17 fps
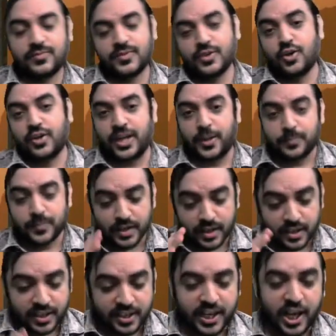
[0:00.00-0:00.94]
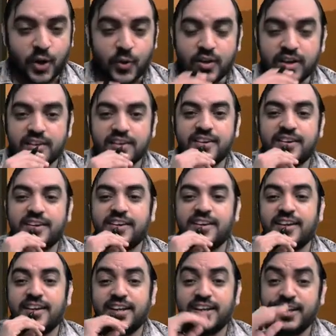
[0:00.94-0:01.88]
Okay. Now,
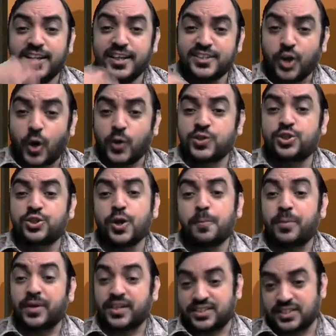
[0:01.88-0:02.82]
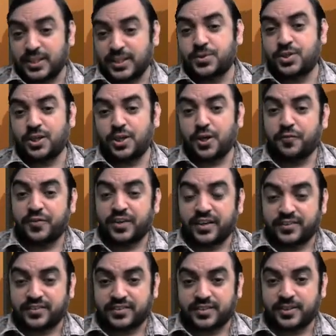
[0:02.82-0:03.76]
it's also a perception of
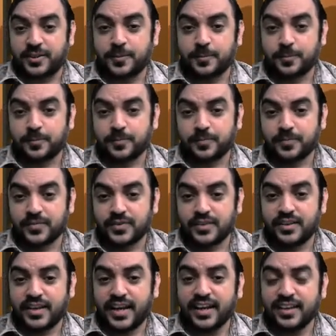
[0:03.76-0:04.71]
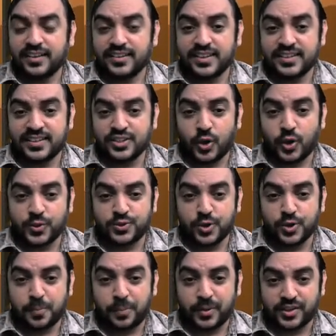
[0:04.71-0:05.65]
risk. Right? This is
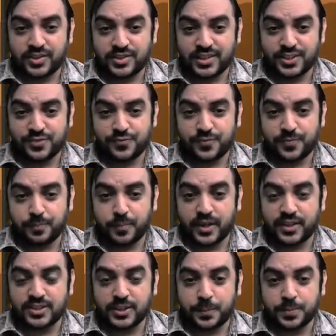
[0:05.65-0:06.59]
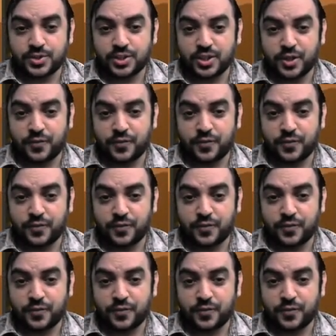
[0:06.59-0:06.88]
also a percep perception